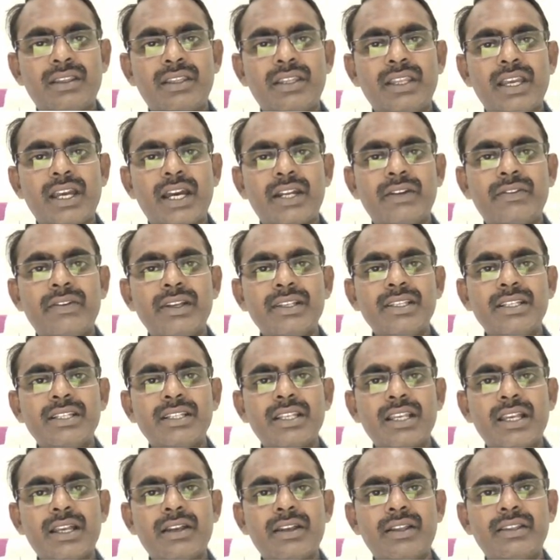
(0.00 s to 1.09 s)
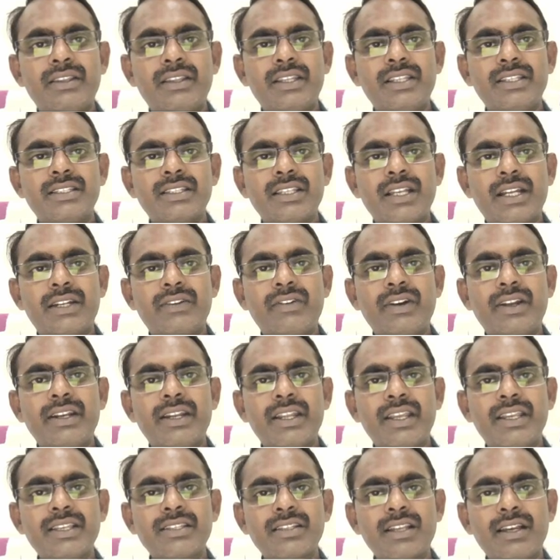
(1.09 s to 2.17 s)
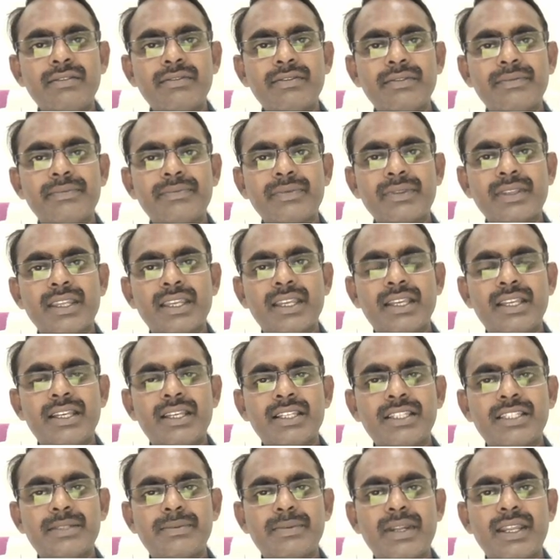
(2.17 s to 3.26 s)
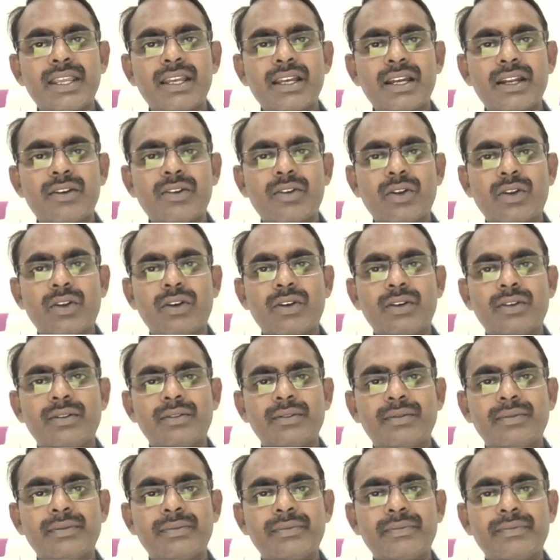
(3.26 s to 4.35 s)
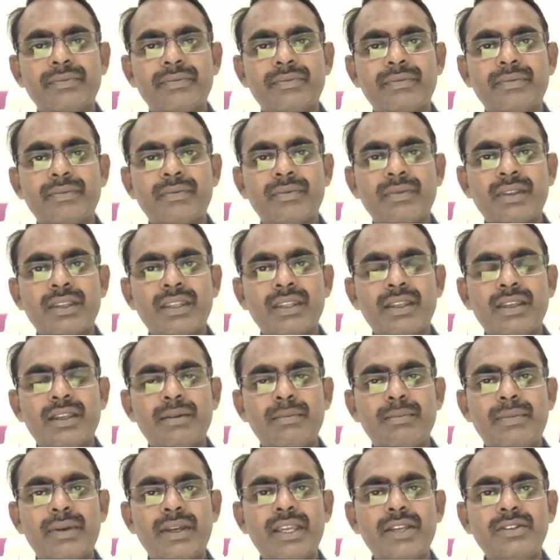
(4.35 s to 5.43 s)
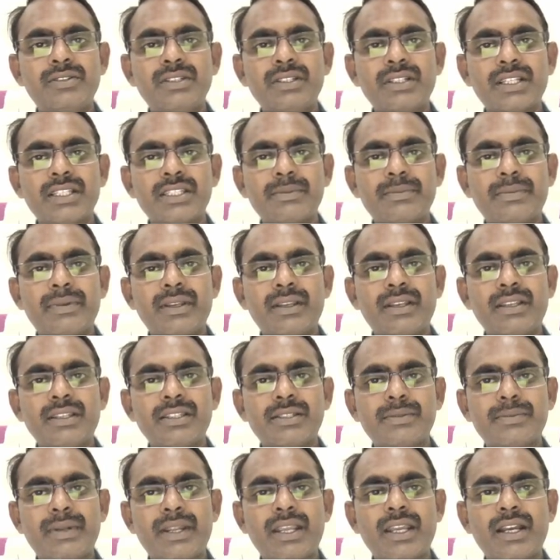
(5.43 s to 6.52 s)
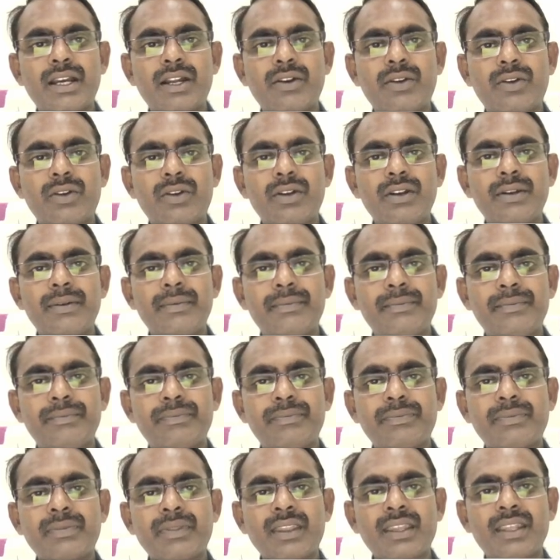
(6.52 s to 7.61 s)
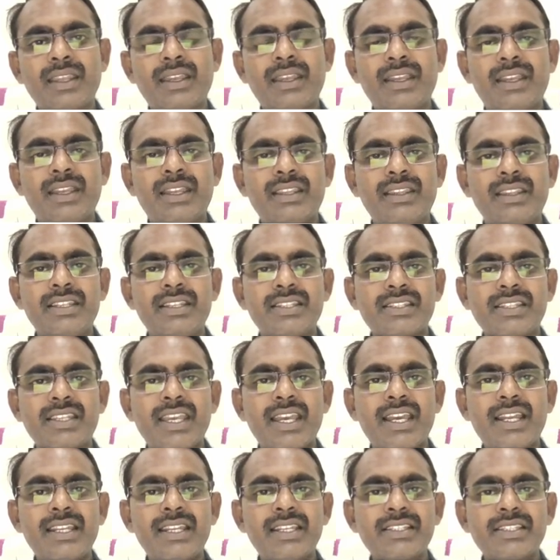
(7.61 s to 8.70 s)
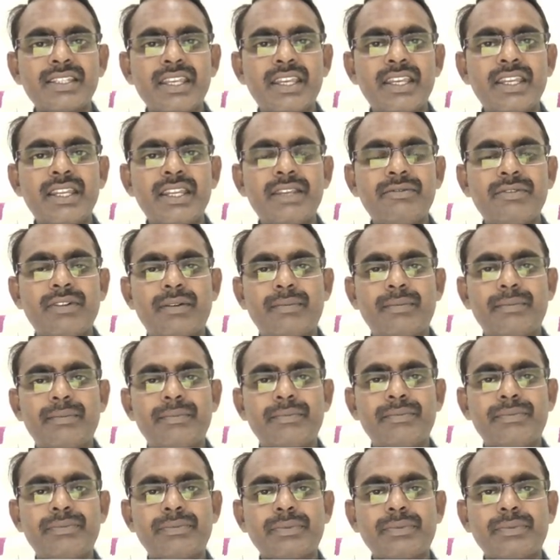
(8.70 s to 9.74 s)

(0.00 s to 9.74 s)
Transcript: The disadvantages of spring control. By using the spring control, the scale is uniform